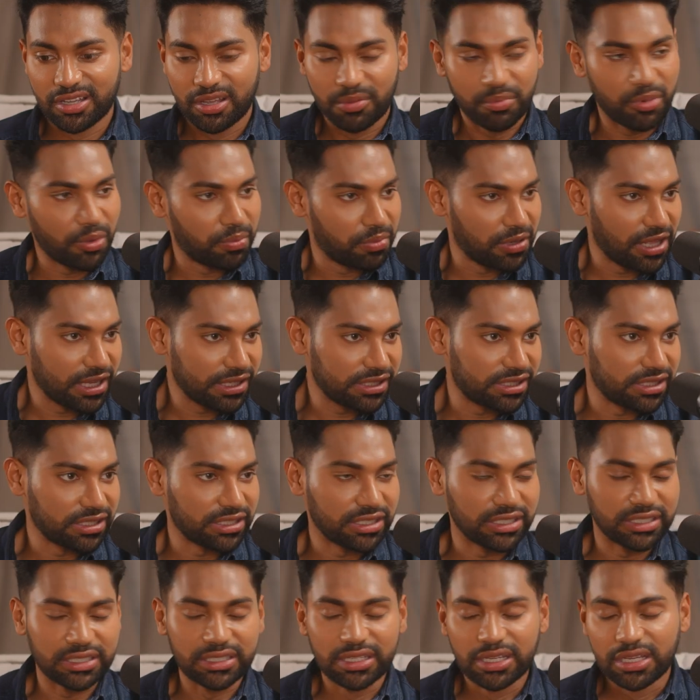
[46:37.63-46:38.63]

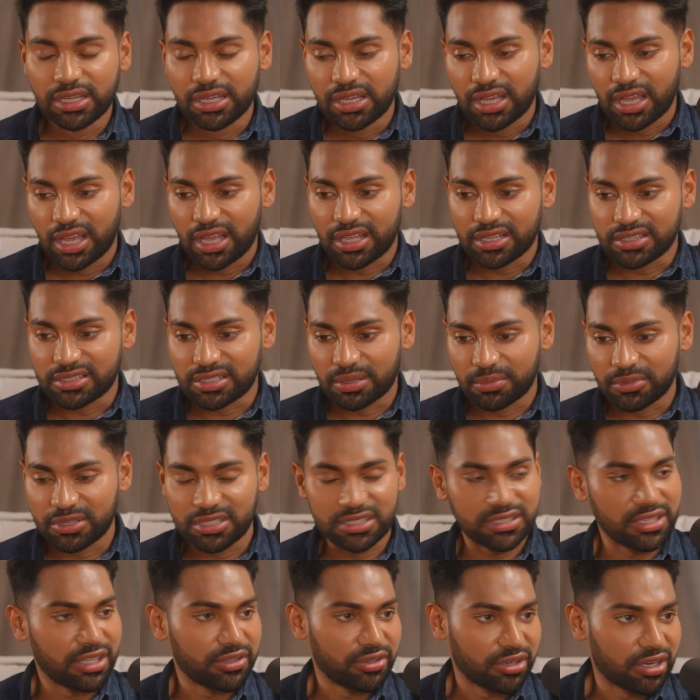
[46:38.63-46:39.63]
Perplexity and some of
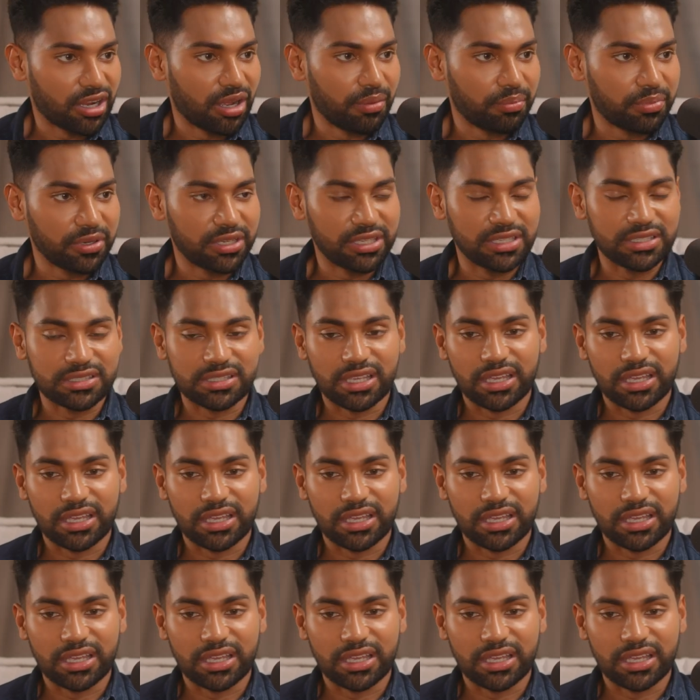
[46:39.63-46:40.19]
these other companies,